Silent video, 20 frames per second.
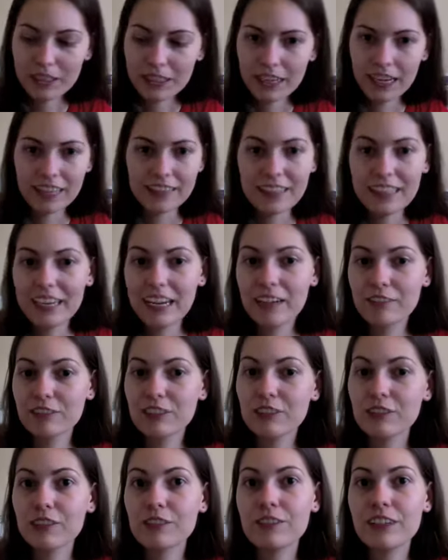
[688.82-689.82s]
And then after
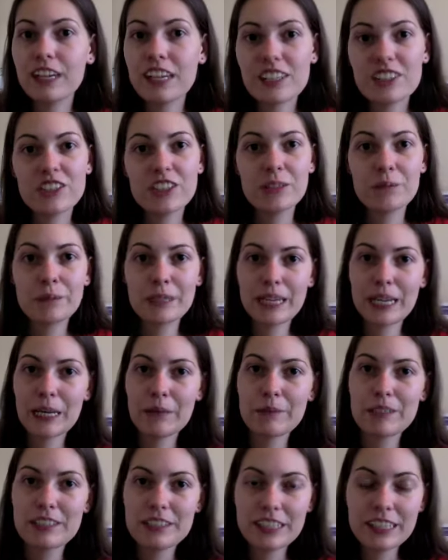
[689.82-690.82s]
revenge, he became
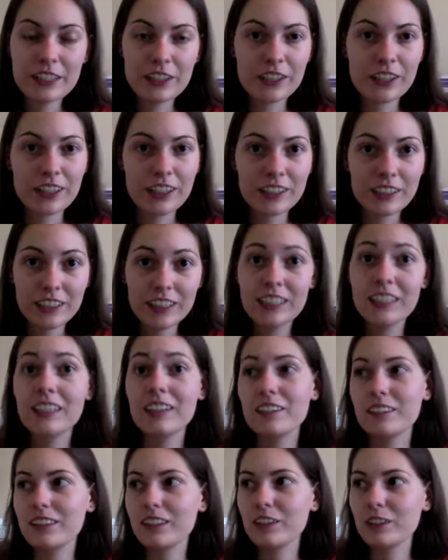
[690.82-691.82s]
a seeker,
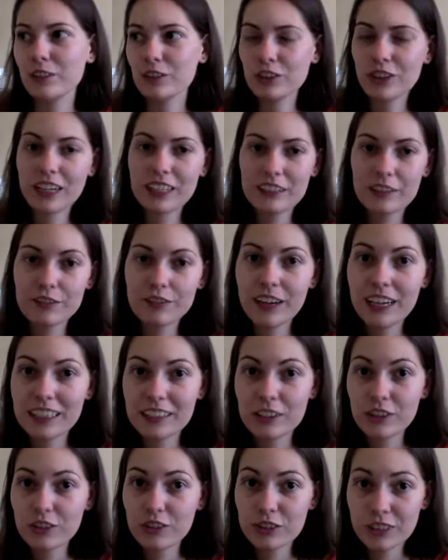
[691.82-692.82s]
you know, trying to find
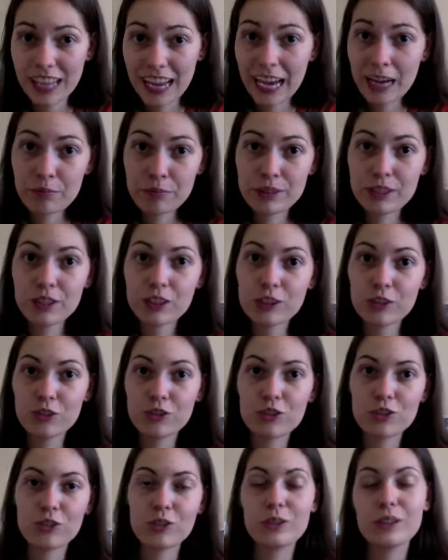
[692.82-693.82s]
the absolute
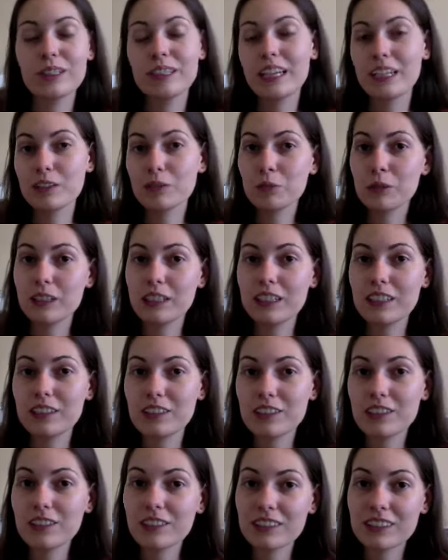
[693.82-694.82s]
truth, and that's when he
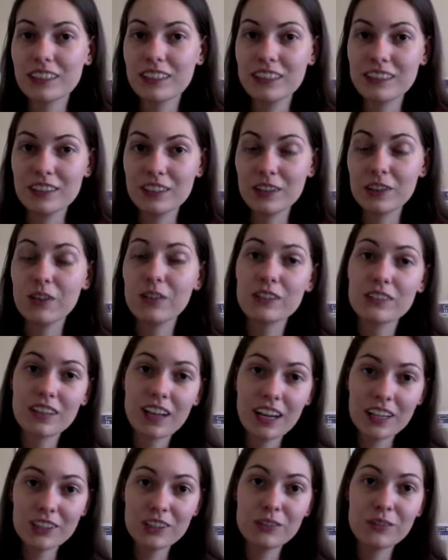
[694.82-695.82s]
consulted, you know,
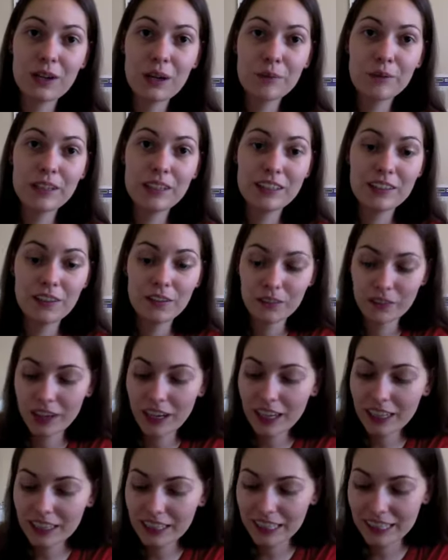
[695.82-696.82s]
Hashirama and the
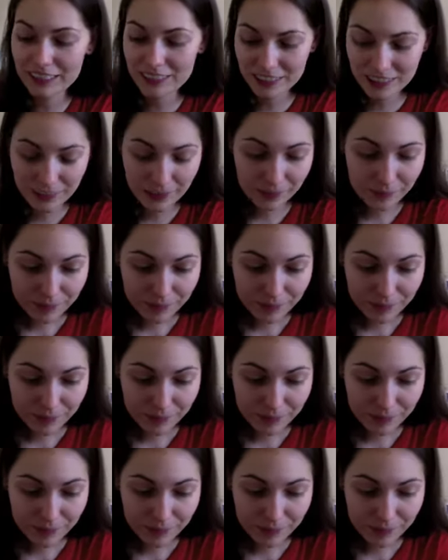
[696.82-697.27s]
Hokages.